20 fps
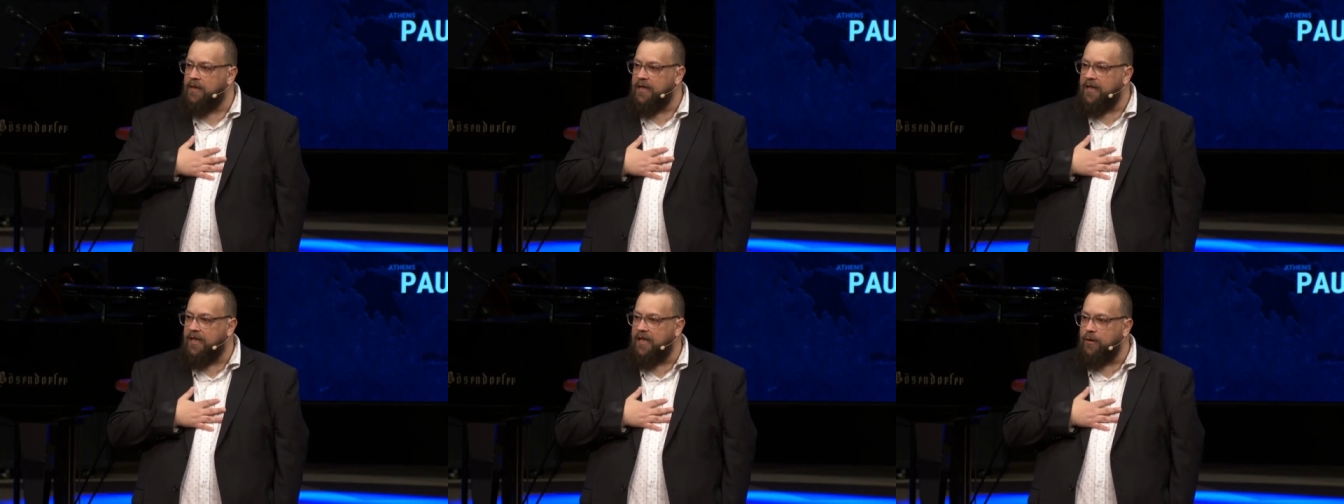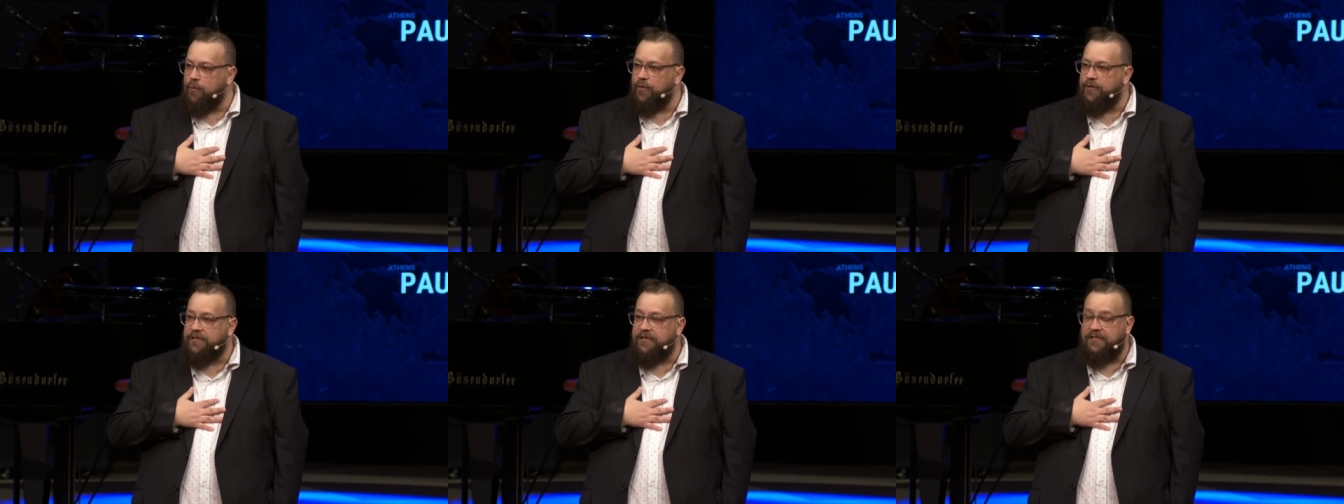It
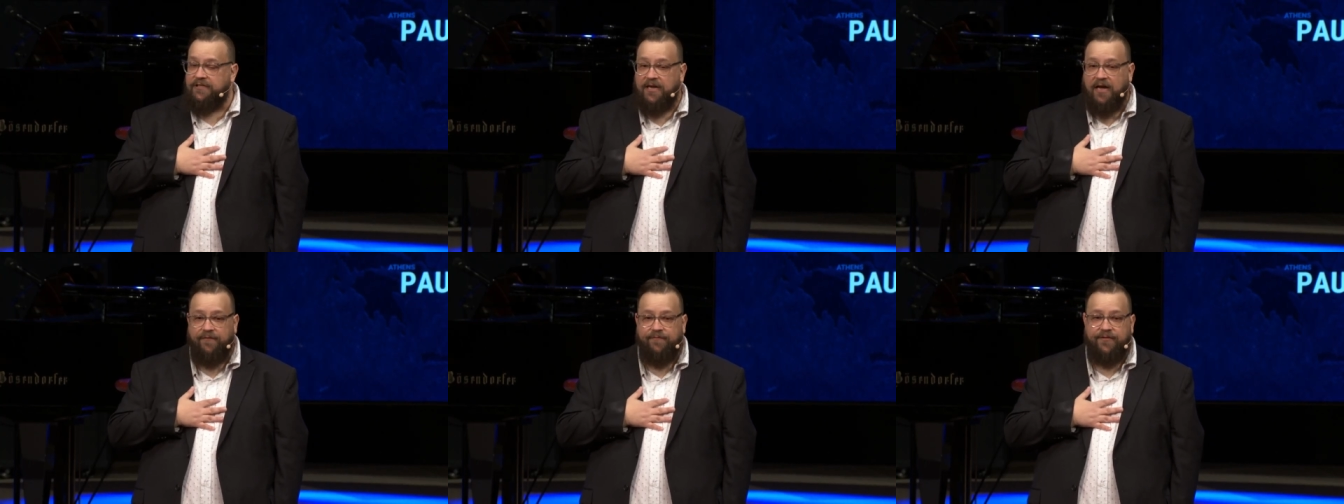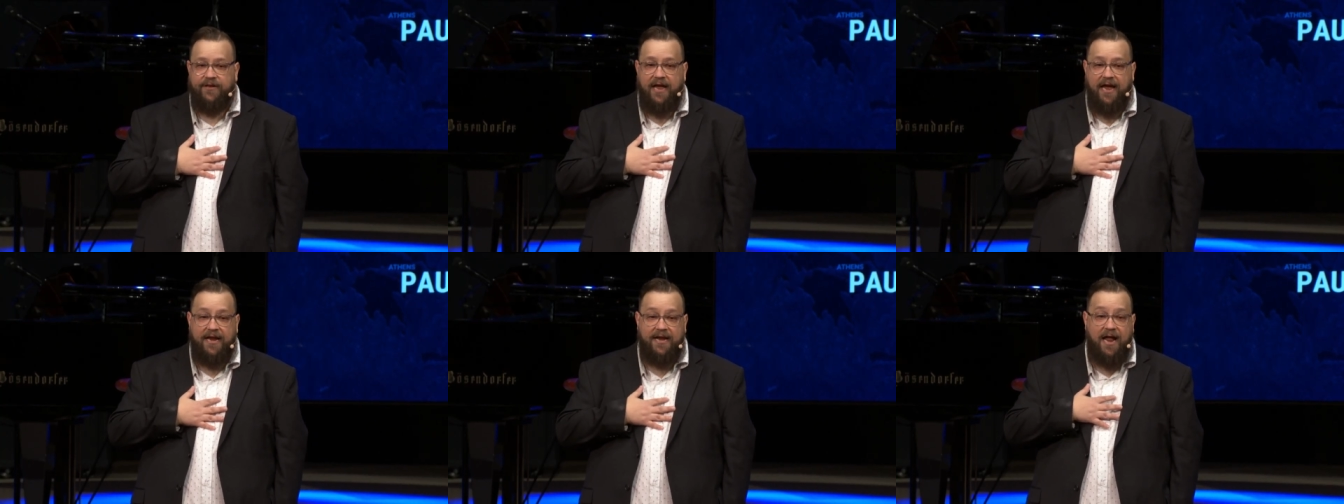was a tough
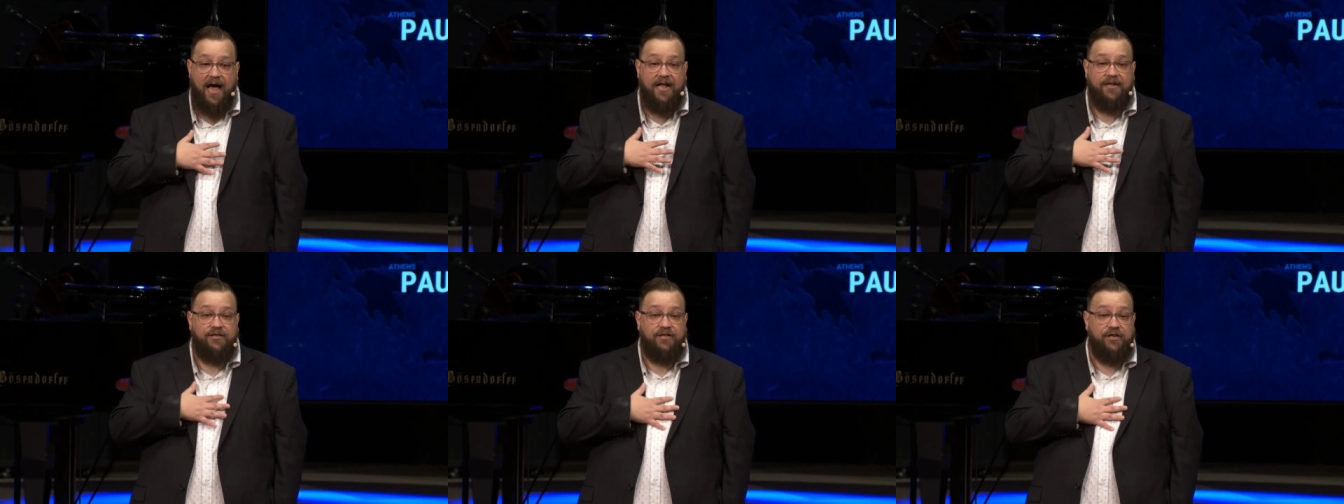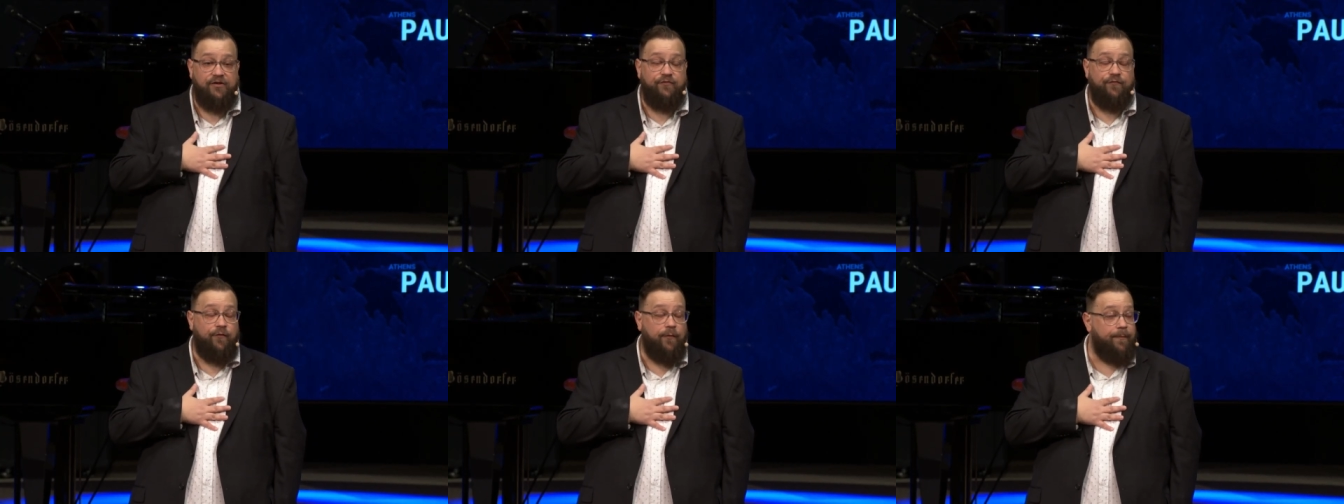day, not
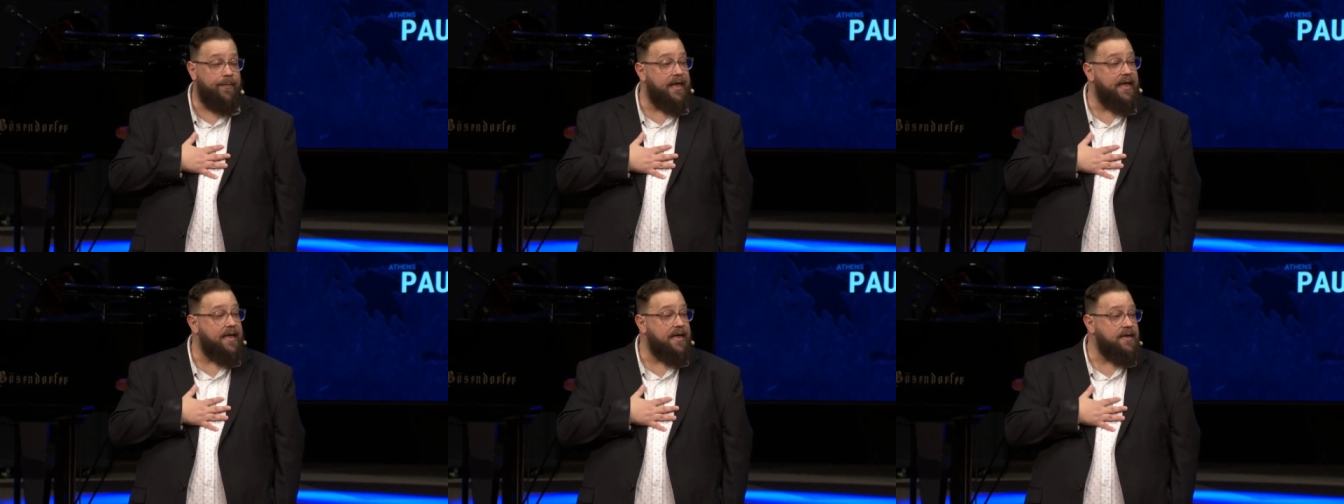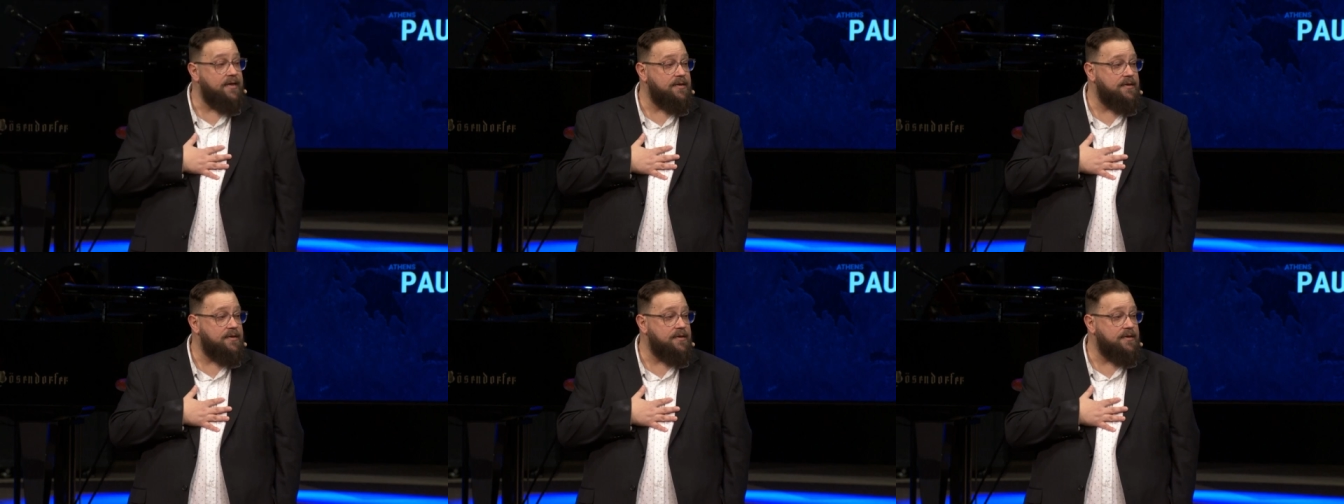just for me,